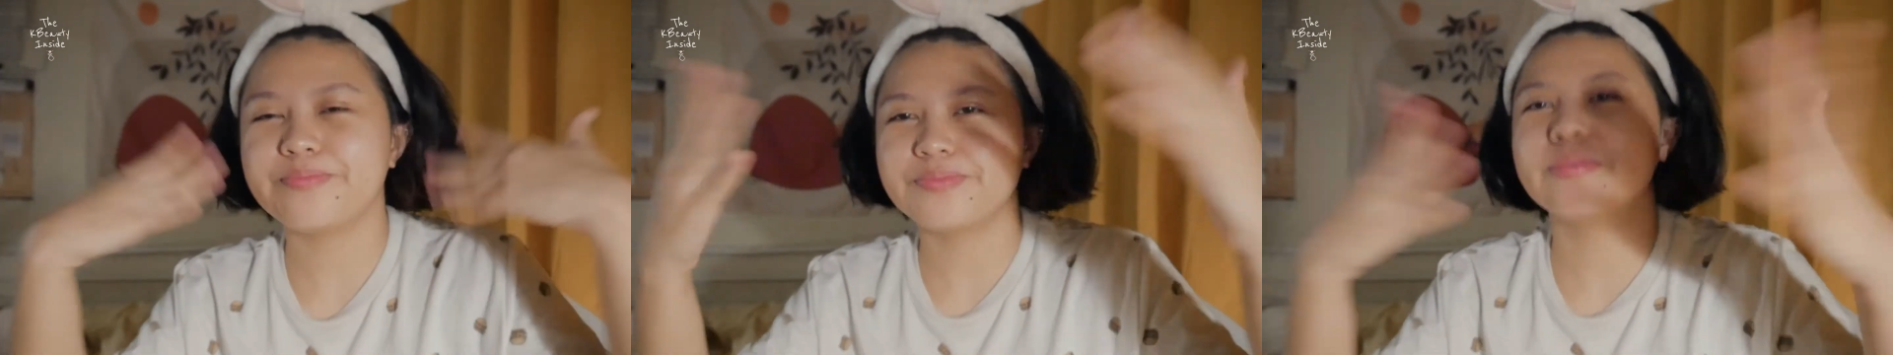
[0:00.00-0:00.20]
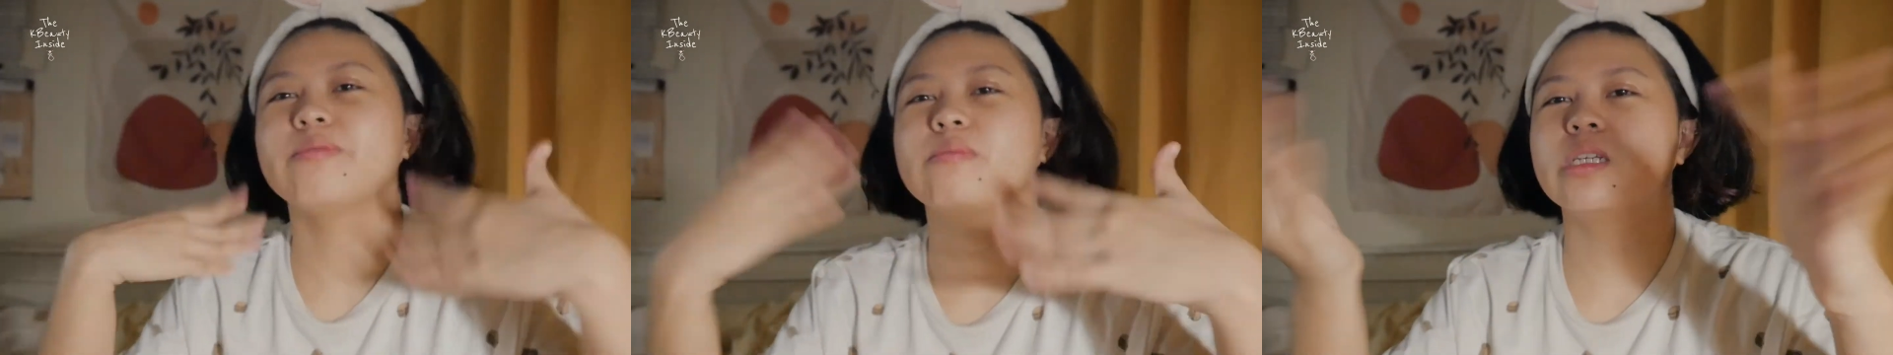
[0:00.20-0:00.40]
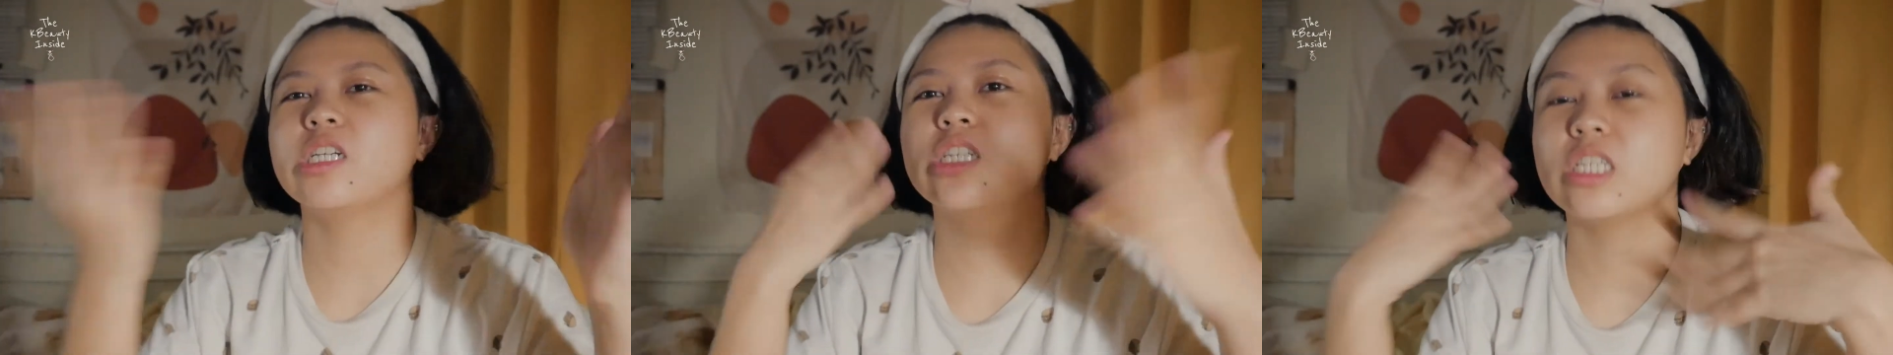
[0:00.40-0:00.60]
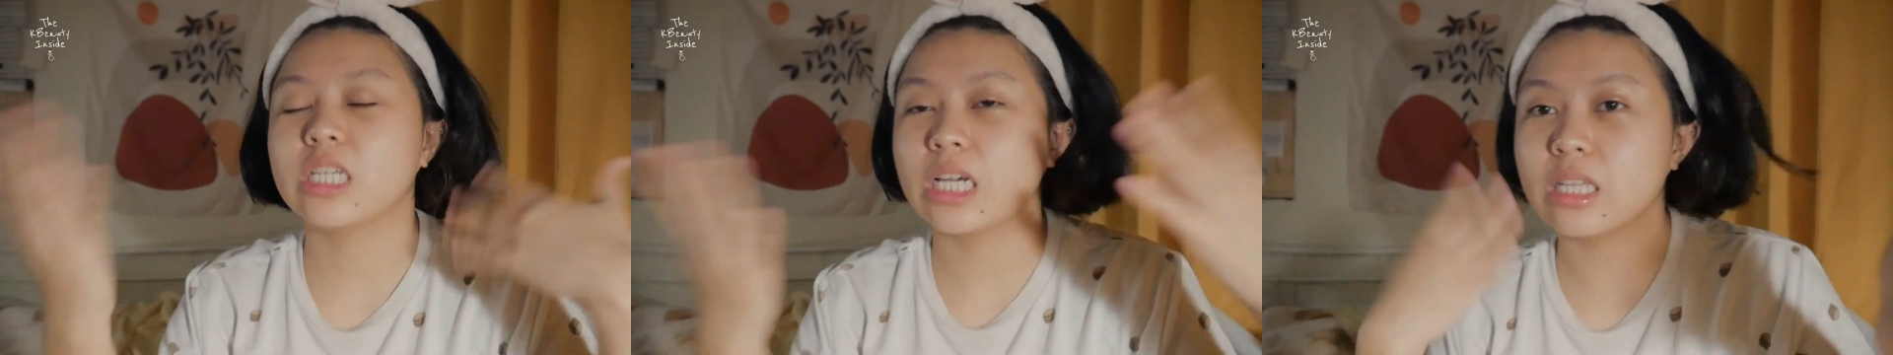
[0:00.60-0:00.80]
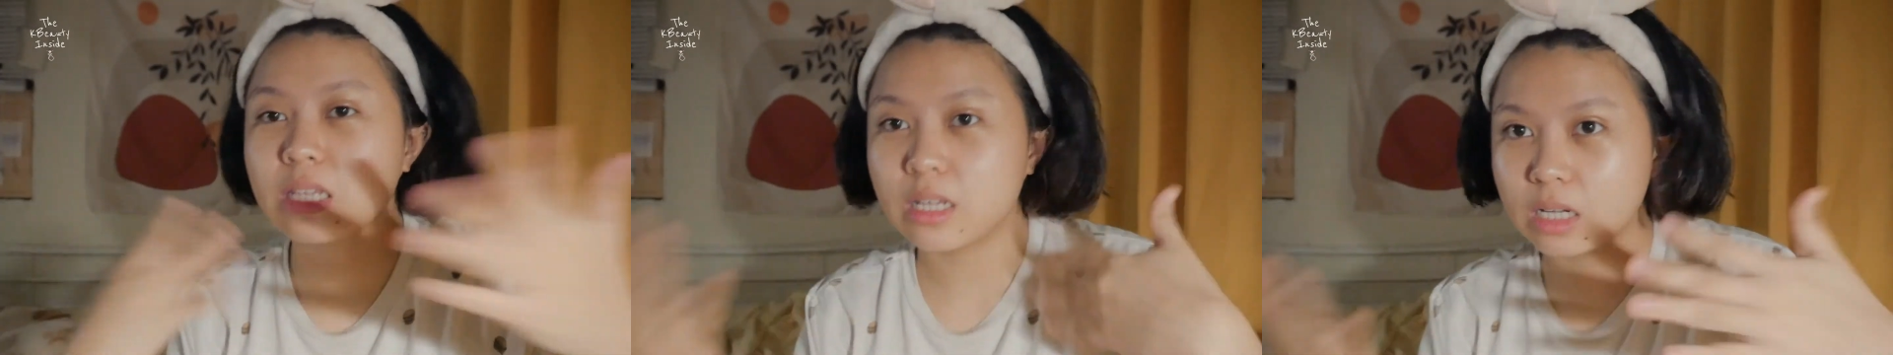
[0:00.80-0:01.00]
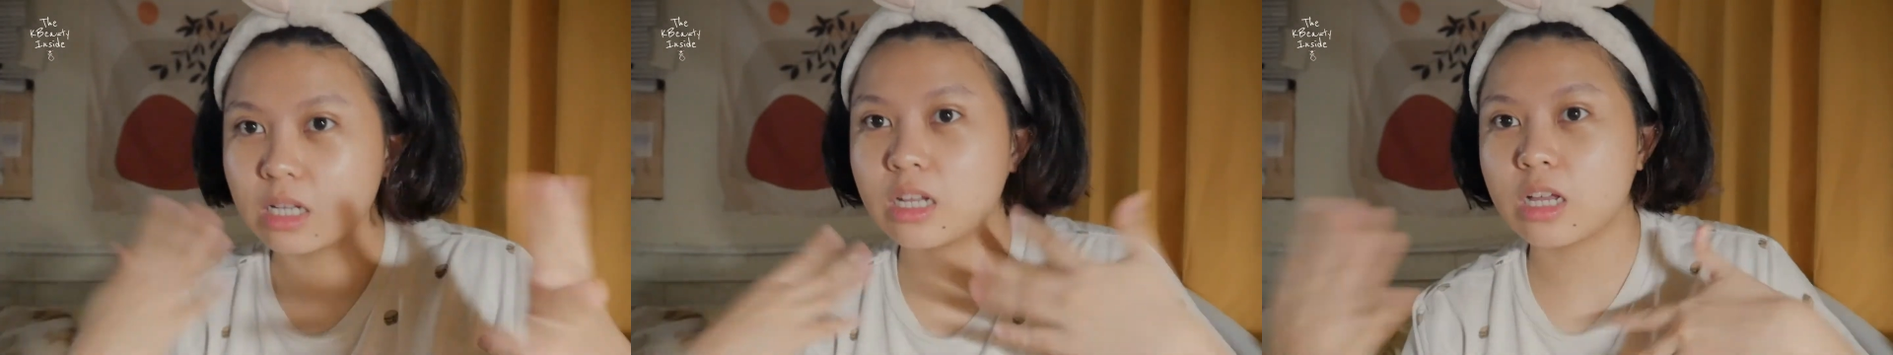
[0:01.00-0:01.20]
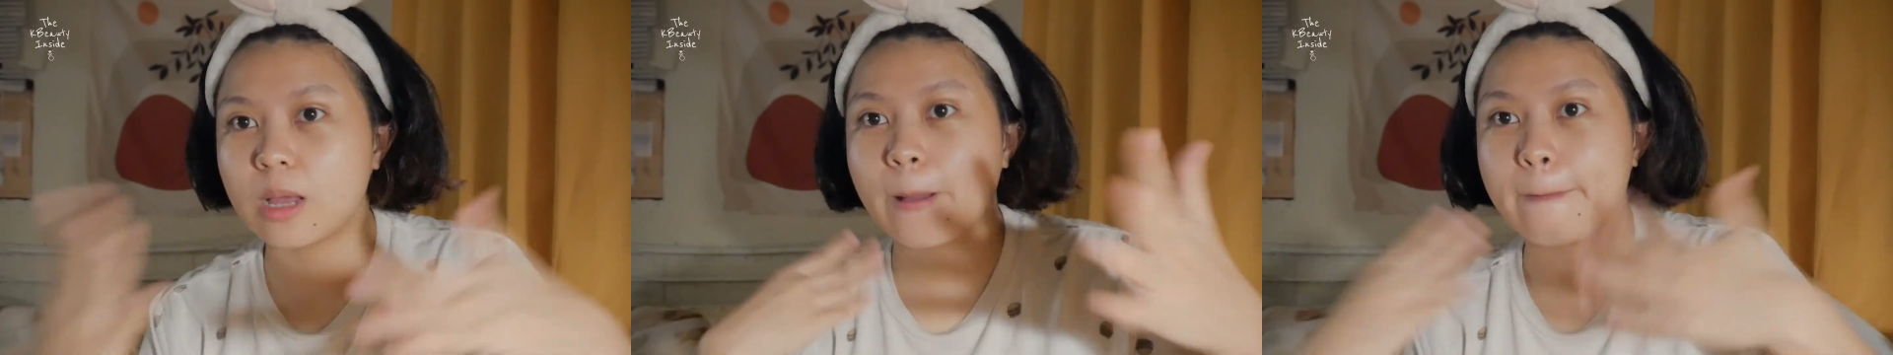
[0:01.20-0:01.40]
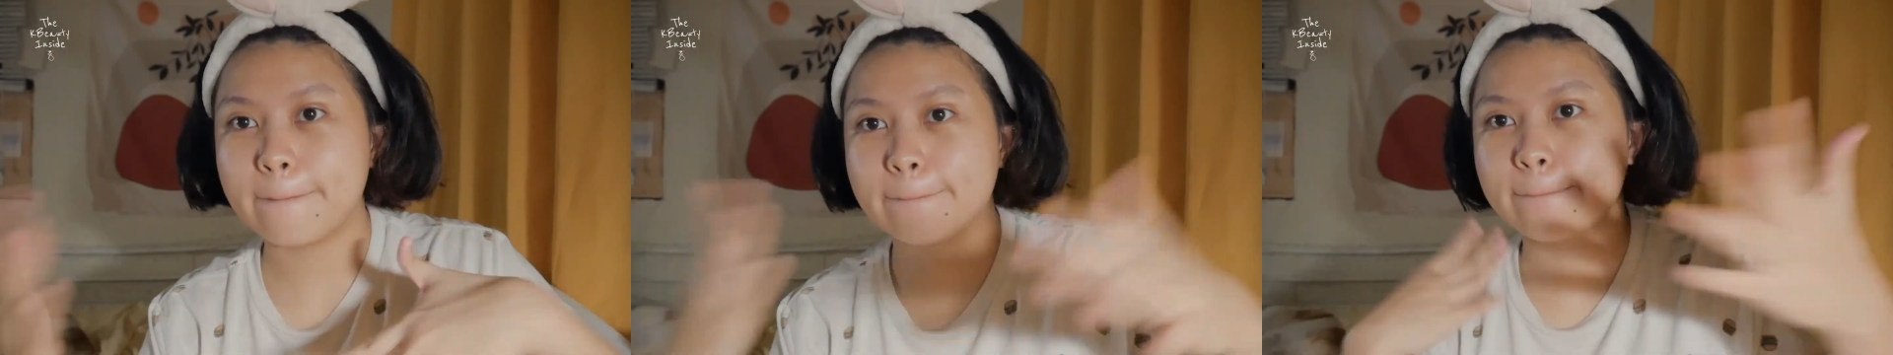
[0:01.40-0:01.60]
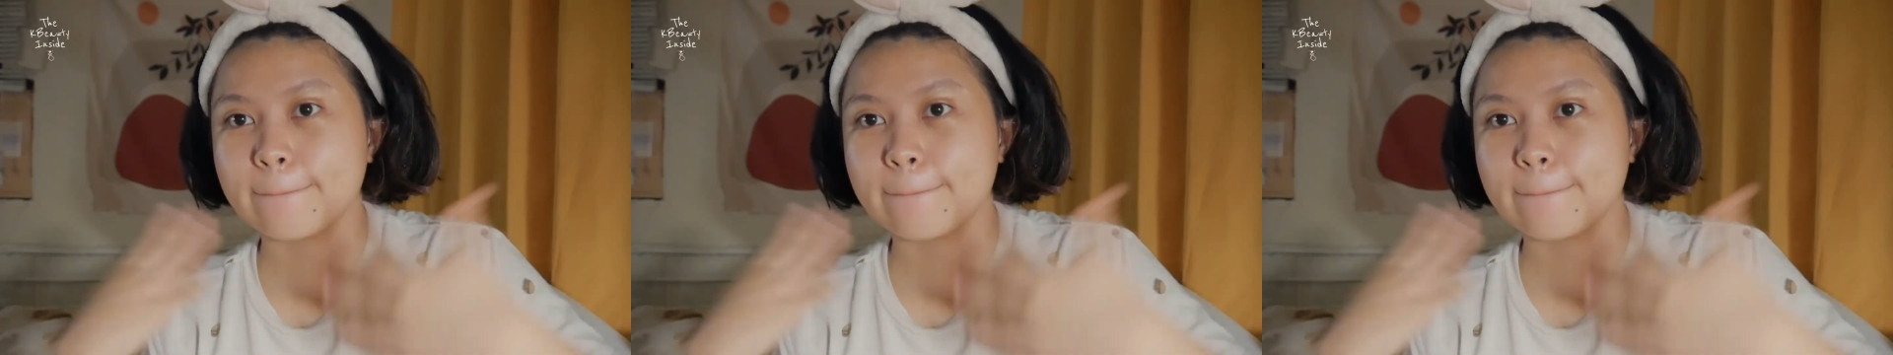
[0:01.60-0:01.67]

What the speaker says: I'm just gonna